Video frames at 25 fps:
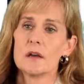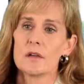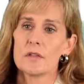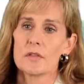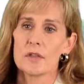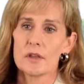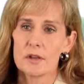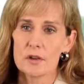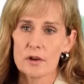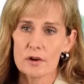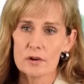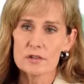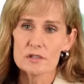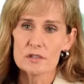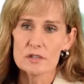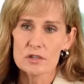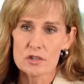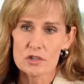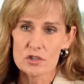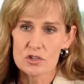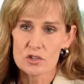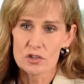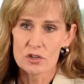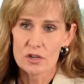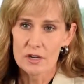The
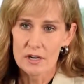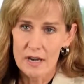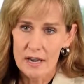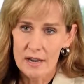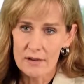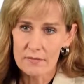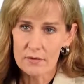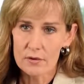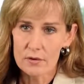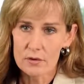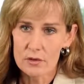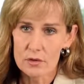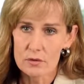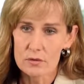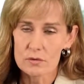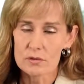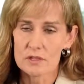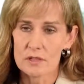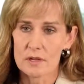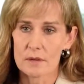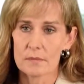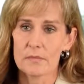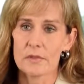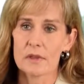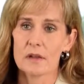nurses should never use
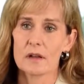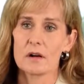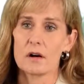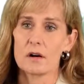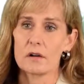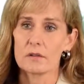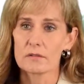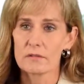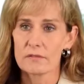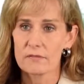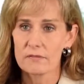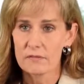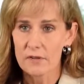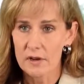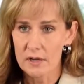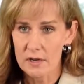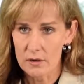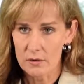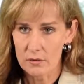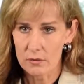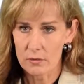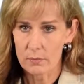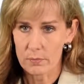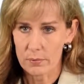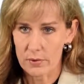something called
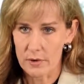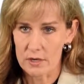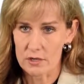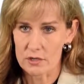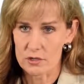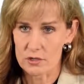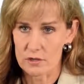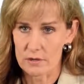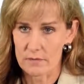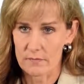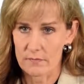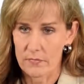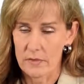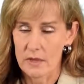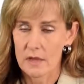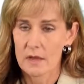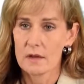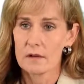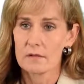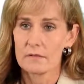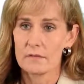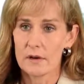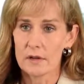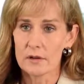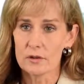fundal pressure.
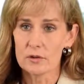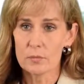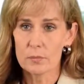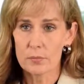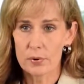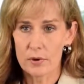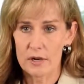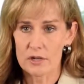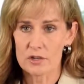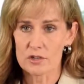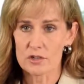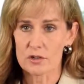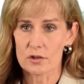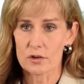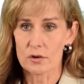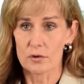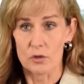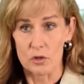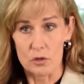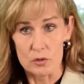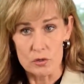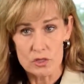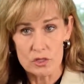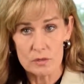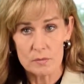Fundal pressure
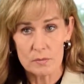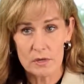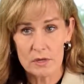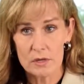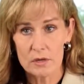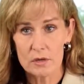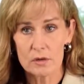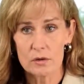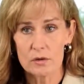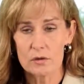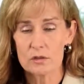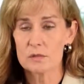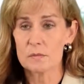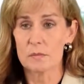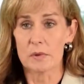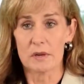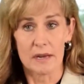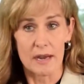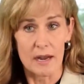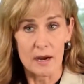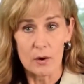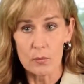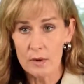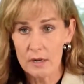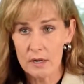used to be used, but
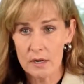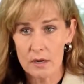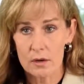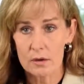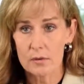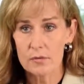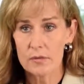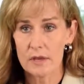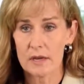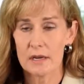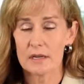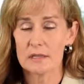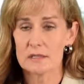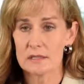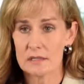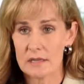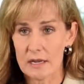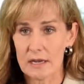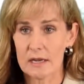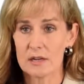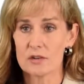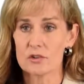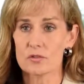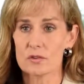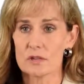now we know that it's
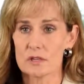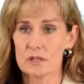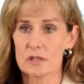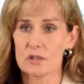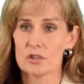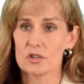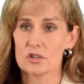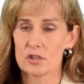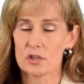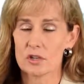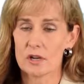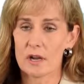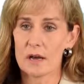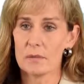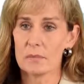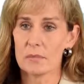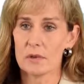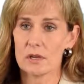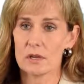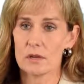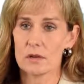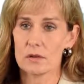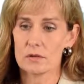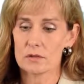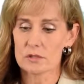dangerous and should not be
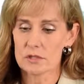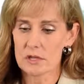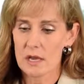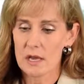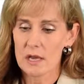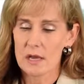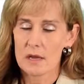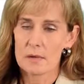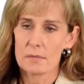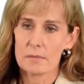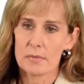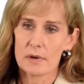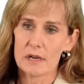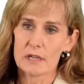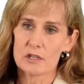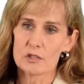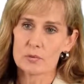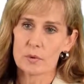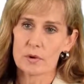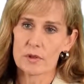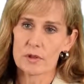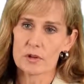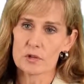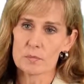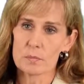used, but it's
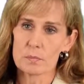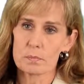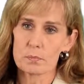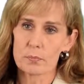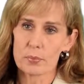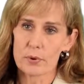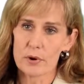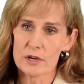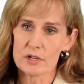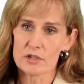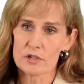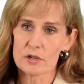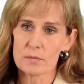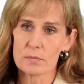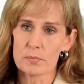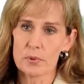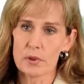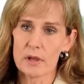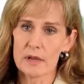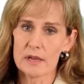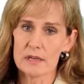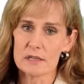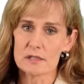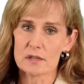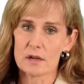where there's pressure
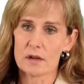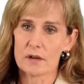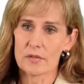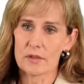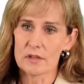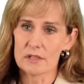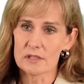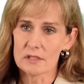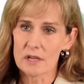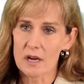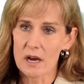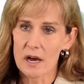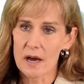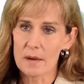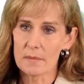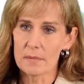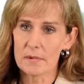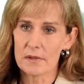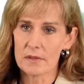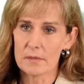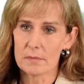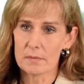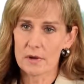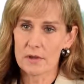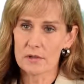placed on the top
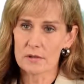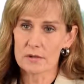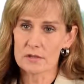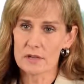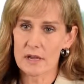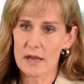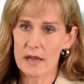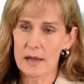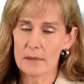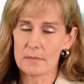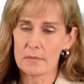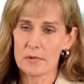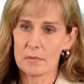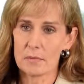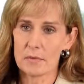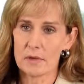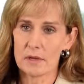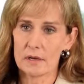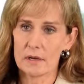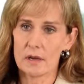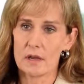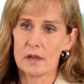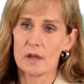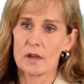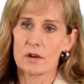of the mother's
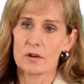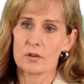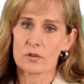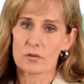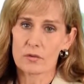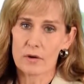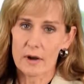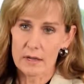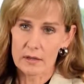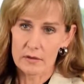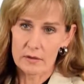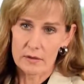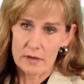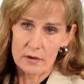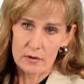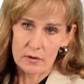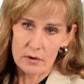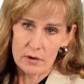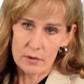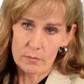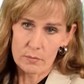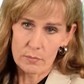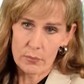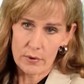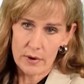abdomen, directly under
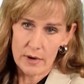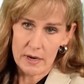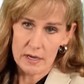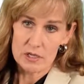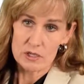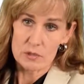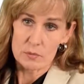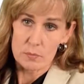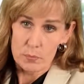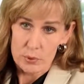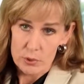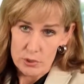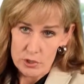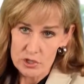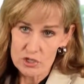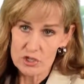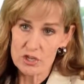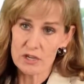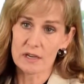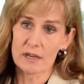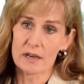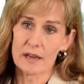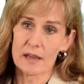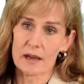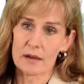her breast,
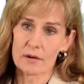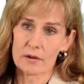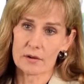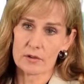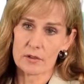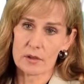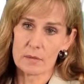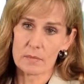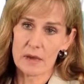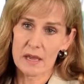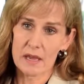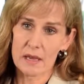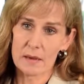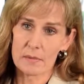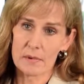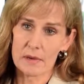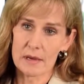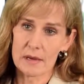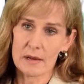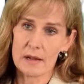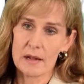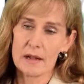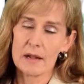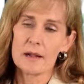pushing down on the baby